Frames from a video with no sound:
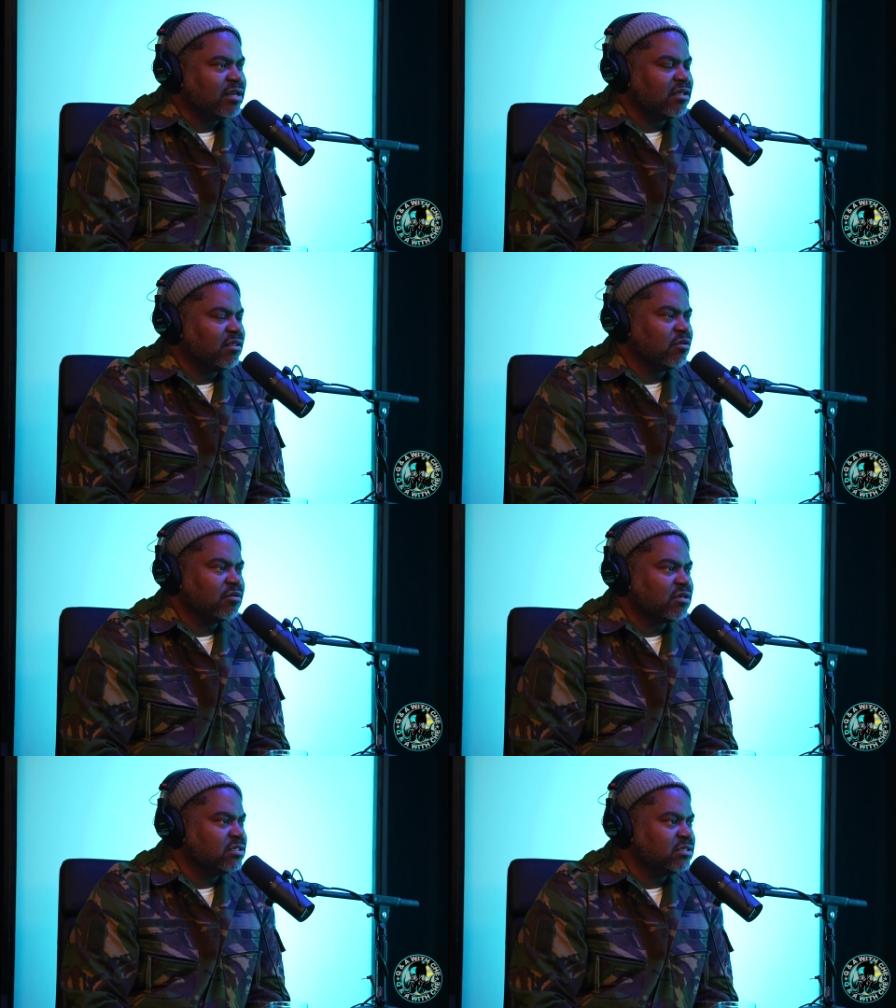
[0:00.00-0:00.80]
They, you know,
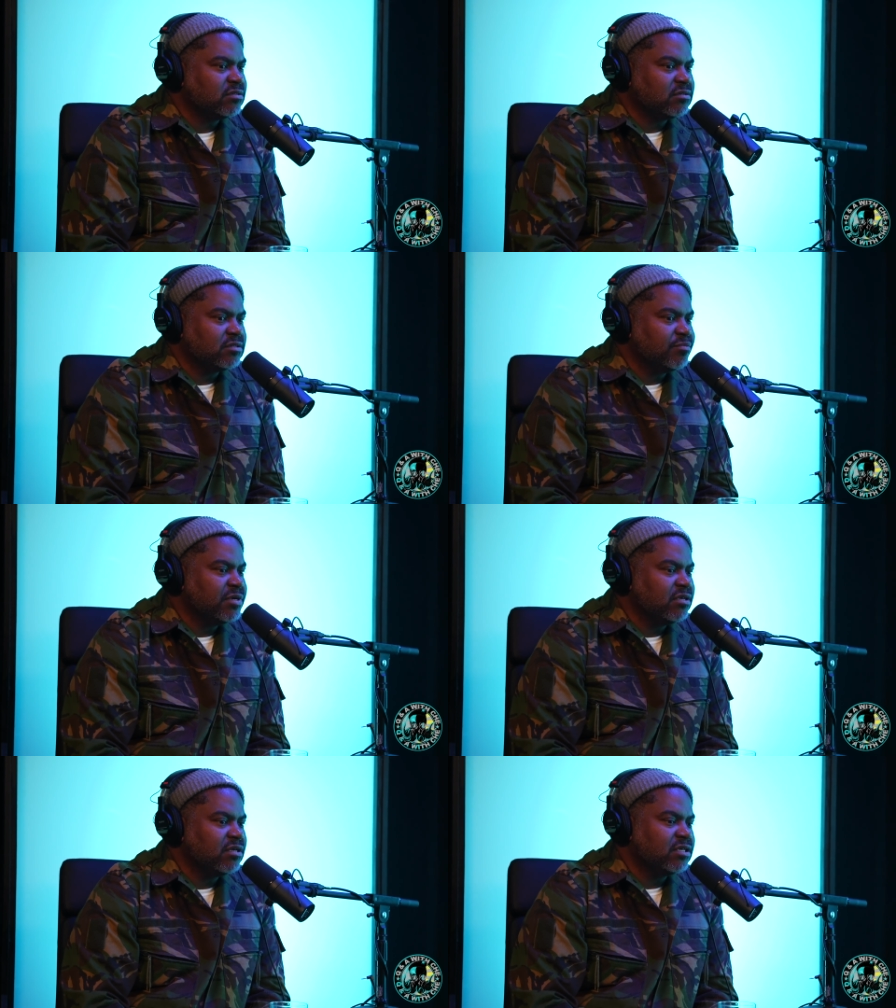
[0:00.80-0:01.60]
because to
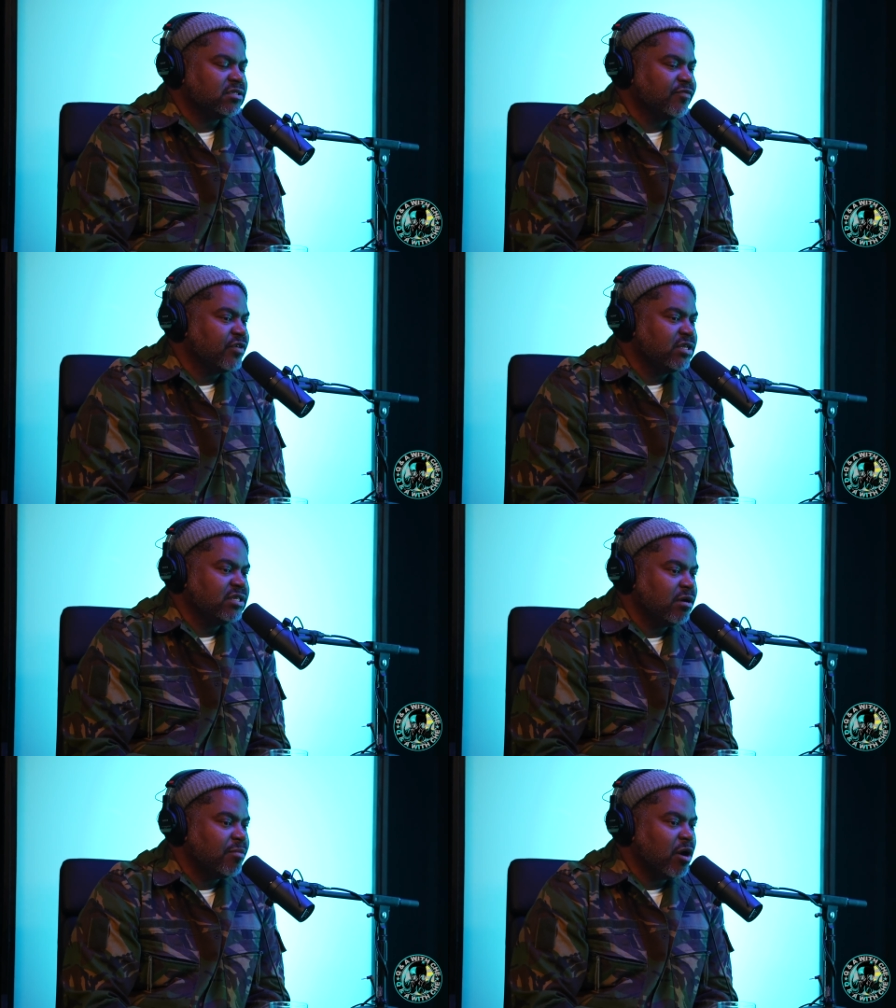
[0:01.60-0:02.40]
be, it's the funny
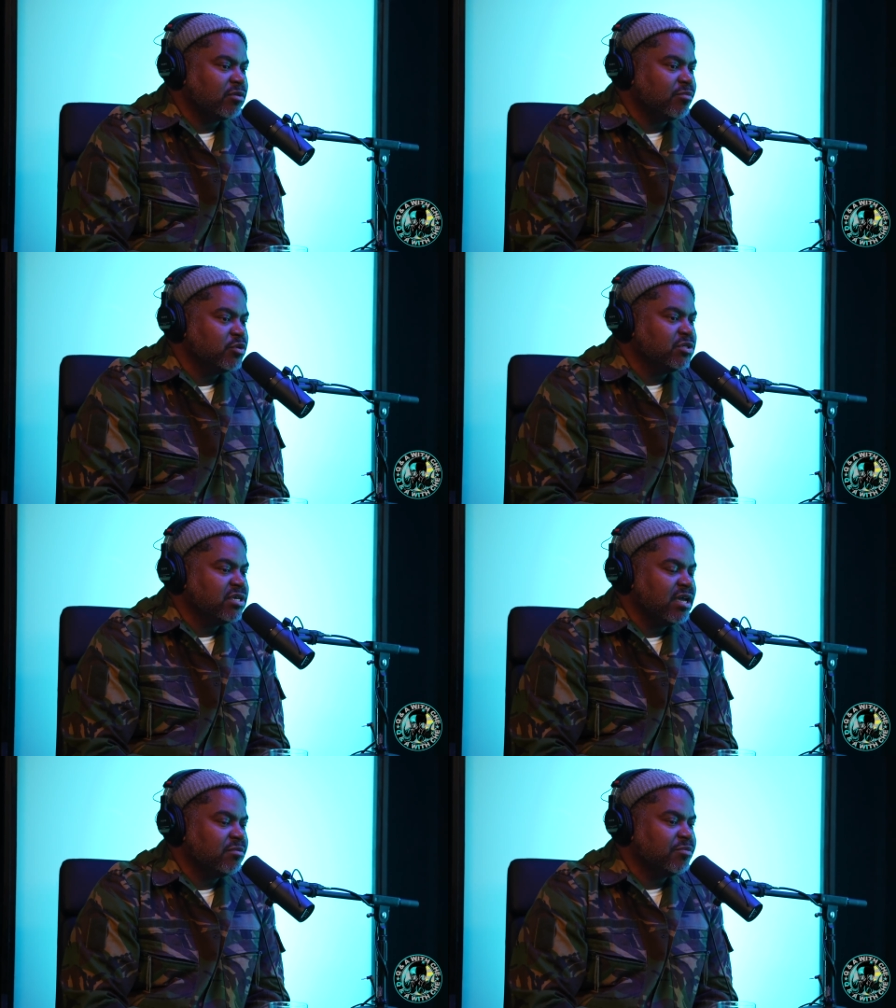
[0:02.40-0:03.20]
thing about the music
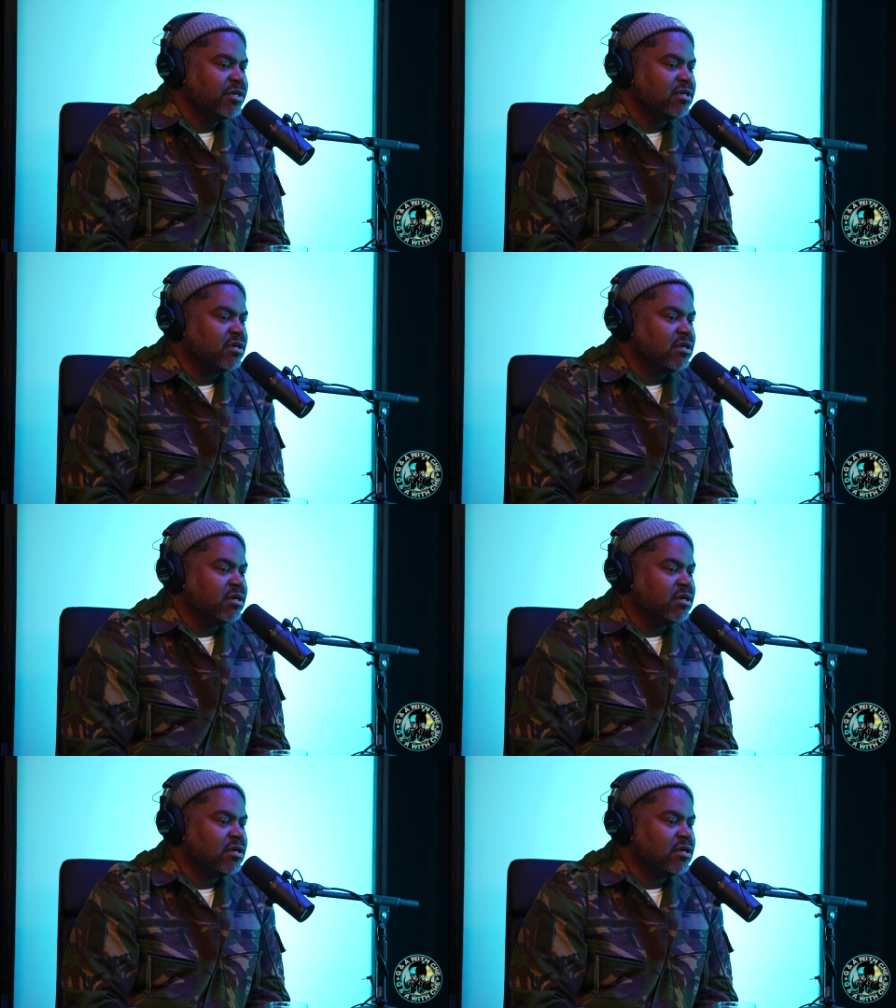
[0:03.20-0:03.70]
game to me